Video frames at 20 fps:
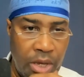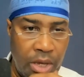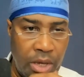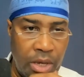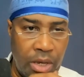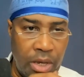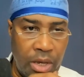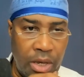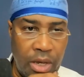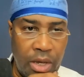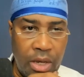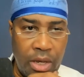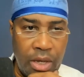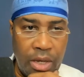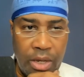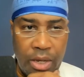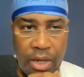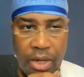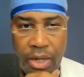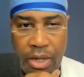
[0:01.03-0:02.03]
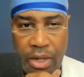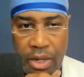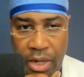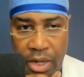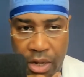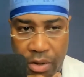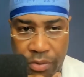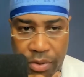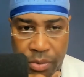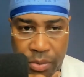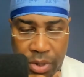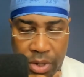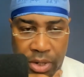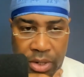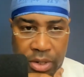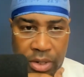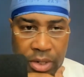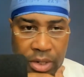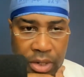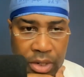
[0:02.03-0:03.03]
Hey, hey, hey,
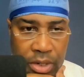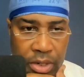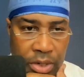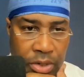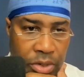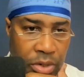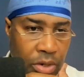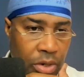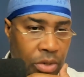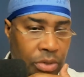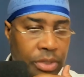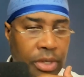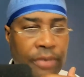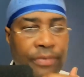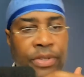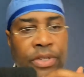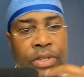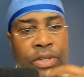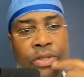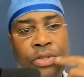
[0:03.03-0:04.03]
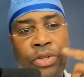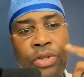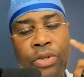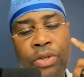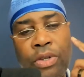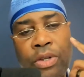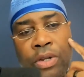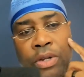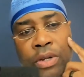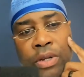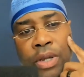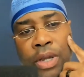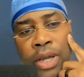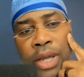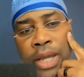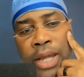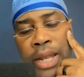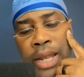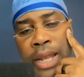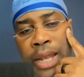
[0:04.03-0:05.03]
everyone. It is Earl Stephenson Jr.,
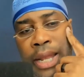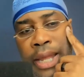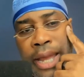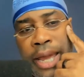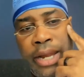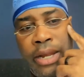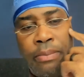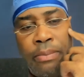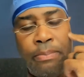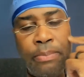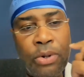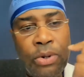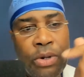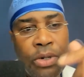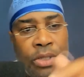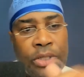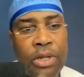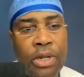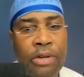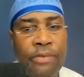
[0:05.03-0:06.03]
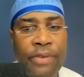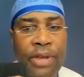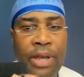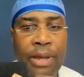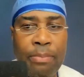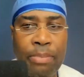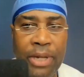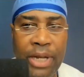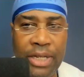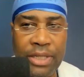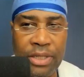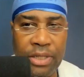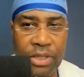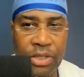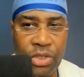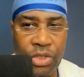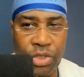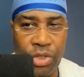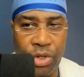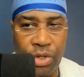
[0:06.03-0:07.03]
Atlanta board certified plastic
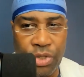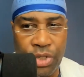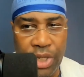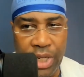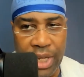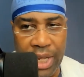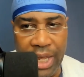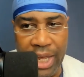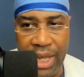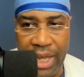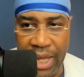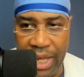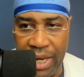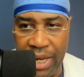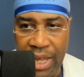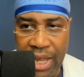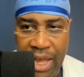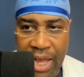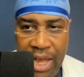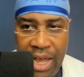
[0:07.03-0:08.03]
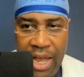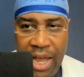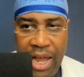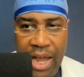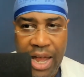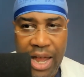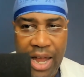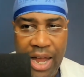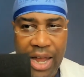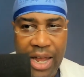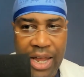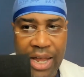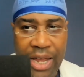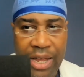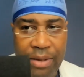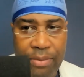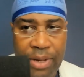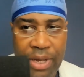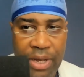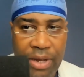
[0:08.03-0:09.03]
surgeon. And I
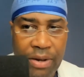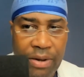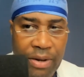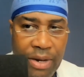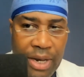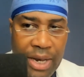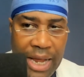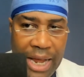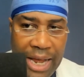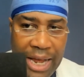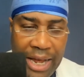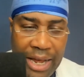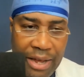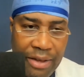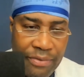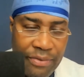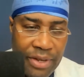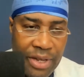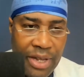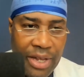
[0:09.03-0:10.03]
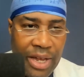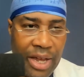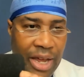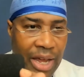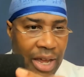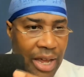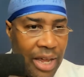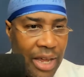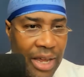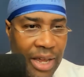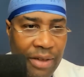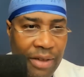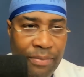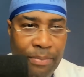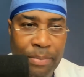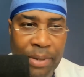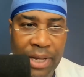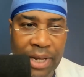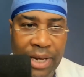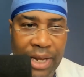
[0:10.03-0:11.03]
am here live. I have
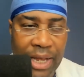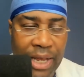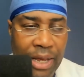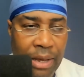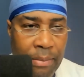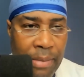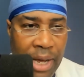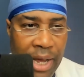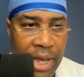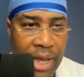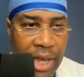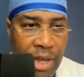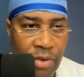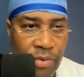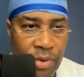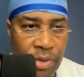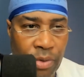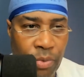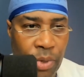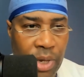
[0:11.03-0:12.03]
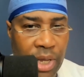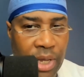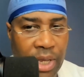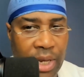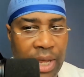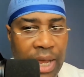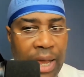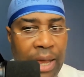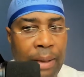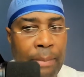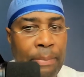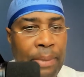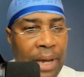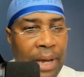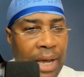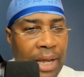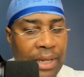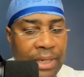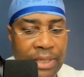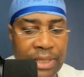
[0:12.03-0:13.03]
been MIA over the week and I
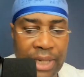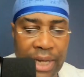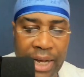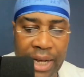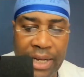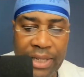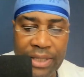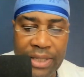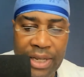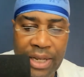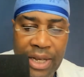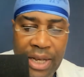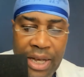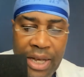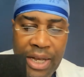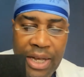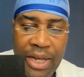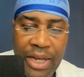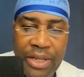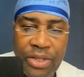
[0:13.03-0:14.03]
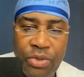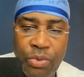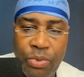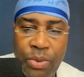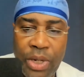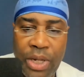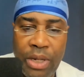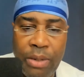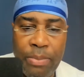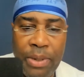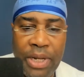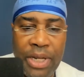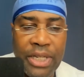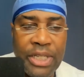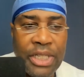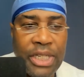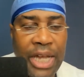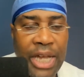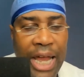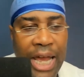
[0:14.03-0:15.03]
apologize. It's really been
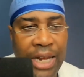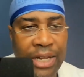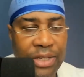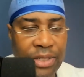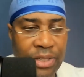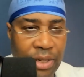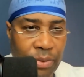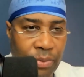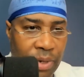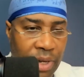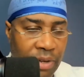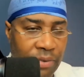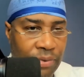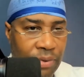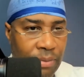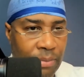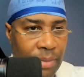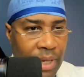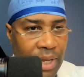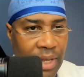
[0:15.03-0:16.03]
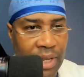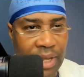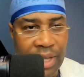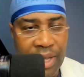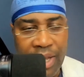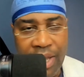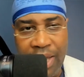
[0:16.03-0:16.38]
a challenging week for me.